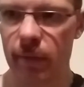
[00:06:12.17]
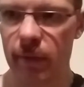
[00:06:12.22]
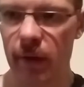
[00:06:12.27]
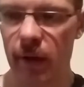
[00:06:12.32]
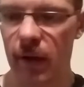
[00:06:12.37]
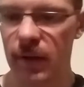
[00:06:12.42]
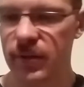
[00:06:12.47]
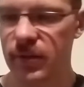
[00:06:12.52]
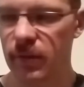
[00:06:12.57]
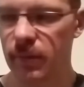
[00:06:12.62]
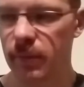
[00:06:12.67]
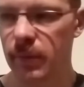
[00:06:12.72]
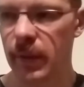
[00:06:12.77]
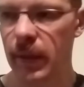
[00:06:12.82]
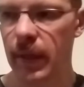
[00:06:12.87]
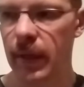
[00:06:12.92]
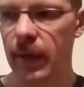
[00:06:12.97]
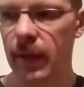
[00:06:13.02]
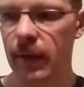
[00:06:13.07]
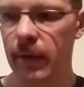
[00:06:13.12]
we also
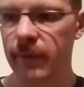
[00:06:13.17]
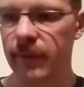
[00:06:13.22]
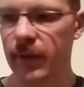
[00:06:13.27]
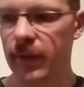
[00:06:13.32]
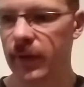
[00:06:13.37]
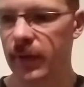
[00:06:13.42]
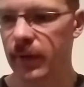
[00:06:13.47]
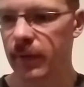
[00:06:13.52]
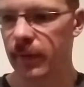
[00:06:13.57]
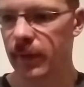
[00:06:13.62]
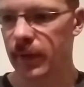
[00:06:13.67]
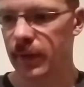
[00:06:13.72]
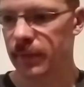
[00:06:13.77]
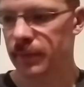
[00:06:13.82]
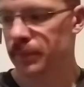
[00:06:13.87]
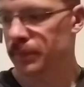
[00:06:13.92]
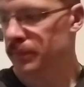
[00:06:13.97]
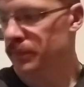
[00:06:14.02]
play a uh, filler one.